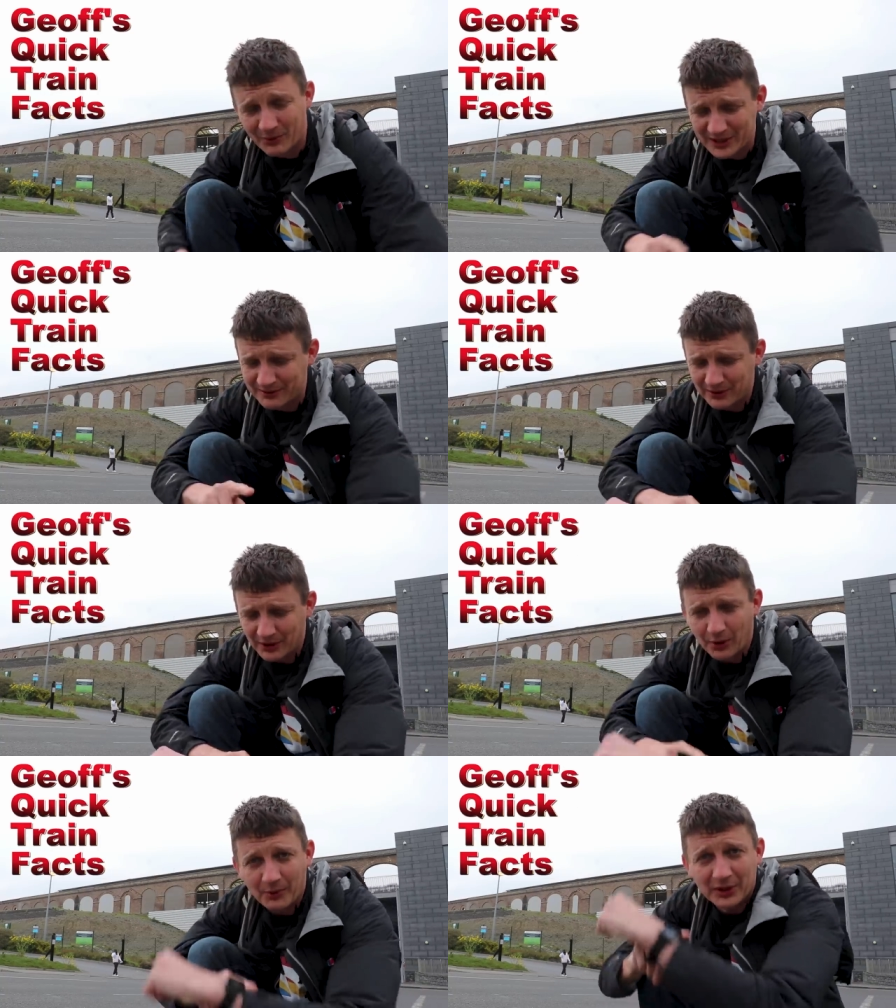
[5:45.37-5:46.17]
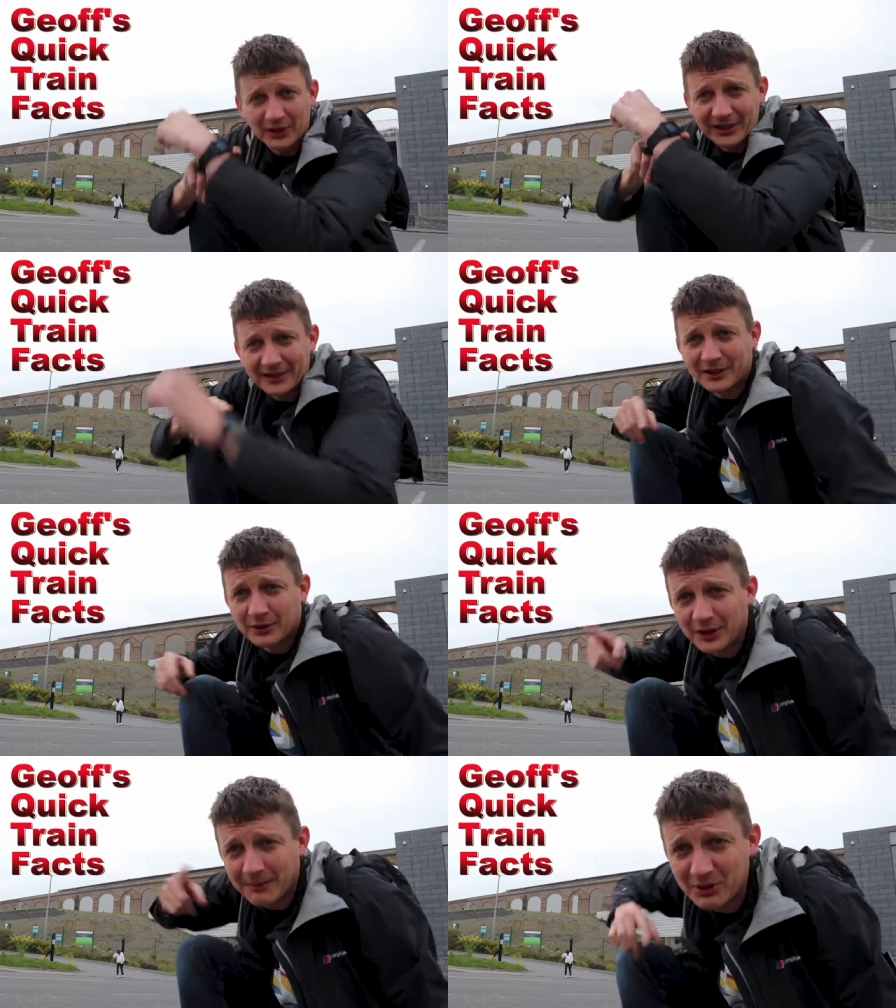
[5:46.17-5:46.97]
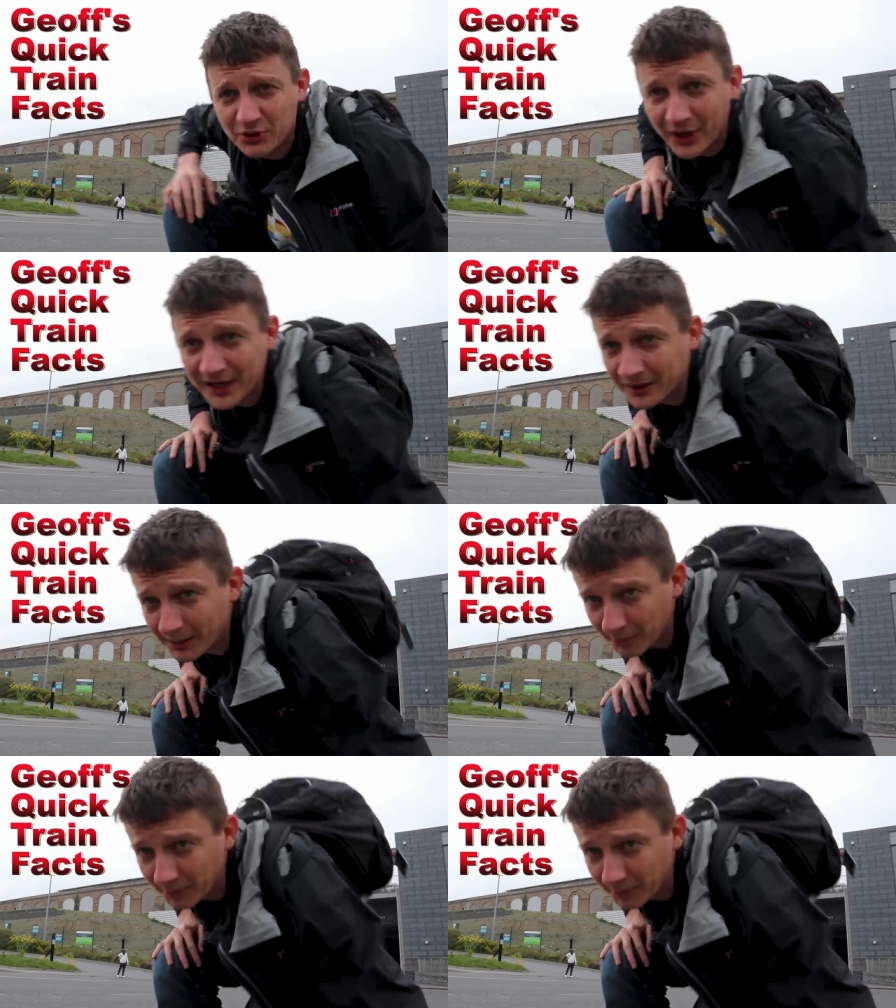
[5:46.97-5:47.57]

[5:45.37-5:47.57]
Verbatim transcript: We've got to, got to get my train.